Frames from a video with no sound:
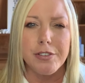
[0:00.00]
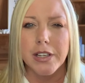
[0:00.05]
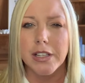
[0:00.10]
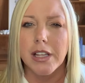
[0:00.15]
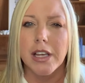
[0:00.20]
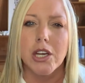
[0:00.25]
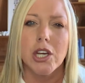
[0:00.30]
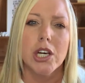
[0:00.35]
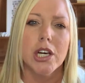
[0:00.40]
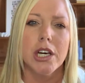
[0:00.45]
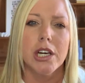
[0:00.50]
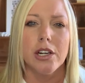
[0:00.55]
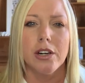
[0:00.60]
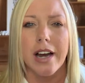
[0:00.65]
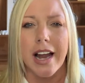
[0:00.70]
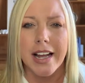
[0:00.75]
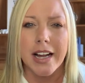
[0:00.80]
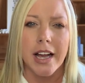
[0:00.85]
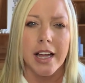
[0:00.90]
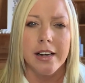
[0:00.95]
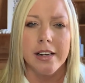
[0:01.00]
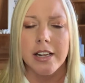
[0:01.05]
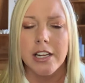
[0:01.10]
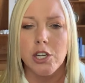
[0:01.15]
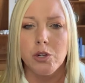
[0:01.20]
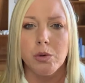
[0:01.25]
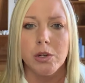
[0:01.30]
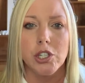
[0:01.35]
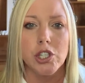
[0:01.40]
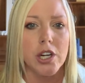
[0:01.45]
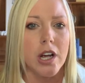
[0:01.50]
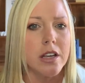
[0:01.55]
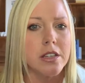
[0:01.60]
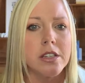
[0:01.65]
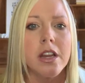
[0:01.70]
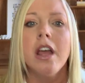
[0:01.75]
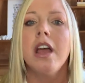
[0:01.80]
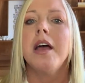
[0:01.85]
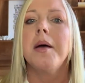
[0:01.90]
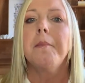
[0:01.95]
feeling good, or I kind of need to
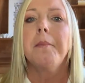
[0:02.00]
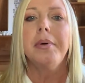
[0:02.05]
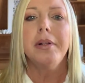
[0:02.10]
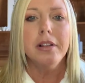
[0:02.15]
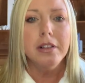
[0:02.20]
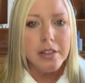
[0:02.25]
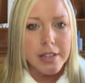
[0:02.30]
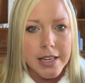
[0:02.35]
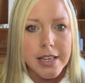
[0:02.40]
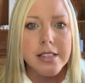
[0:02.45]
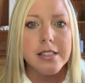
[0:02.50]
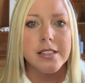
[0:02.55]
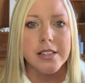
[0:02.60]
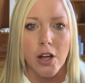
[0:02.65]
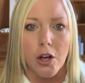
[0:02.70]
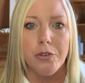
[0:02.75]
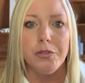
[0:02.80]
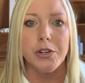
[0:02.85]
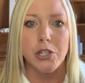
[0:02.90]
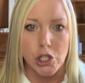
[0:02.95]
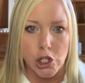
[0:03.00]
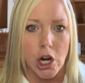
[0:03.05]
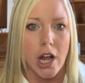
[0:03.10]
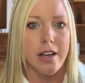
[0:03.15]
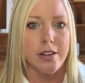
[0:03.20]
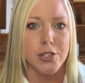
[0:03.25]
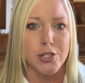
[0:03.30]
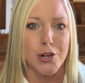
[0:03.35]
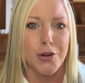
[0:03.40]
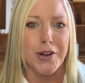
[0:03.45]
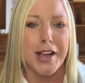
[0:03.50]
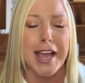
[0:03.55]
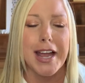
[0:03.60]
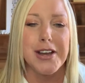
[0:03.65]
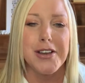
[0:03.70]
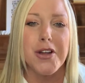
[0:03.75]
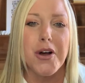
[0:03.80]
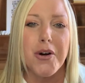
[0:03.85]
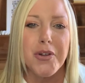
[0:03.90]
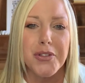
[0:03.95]
adjust. Please self-adjust, okay?
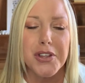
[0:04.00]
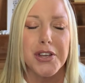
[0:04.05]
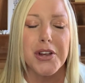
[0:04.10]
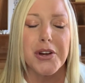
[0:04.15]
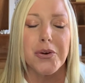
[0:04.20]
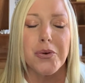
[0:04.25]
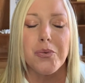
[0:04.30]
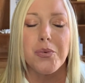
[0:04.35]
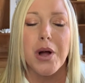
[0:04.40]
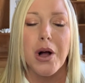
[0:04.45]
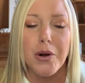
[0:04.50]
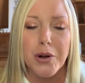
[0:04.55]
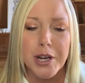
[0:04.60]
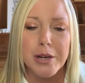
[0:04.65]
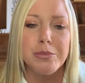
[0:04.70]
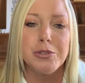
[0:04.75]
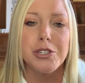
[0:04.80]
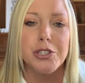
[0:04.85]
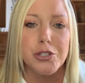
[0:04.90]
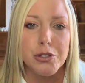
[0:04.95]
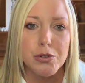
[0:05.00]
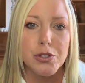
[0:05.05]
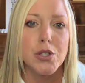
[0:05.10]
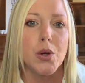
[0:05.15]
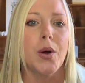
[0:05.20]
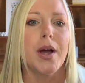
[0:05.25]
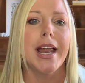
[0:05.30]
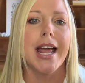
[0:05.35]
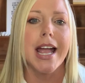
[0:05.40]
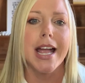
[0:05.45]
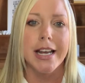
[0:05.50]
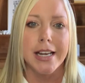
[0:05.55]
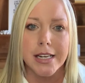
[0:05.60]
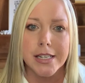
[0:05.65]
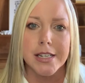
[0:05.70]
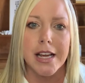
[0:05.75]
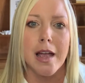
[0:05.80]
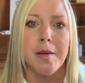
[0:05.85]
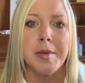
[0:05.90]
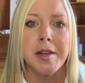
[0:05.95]
Know that you're welcome to do so at any
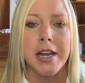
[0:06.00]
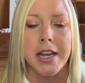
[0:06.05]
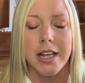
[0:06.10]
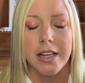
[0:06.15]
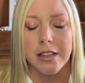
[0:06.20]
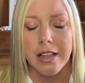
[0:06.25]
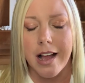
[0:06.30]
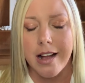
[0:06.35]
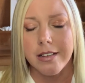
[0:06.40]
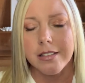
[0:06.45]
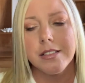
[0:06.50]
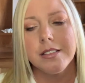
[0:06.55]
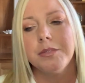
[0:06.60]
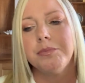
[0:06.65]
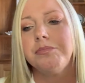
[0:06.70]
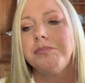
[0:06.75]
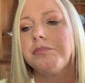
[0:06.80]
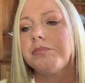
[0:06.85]
time in any class.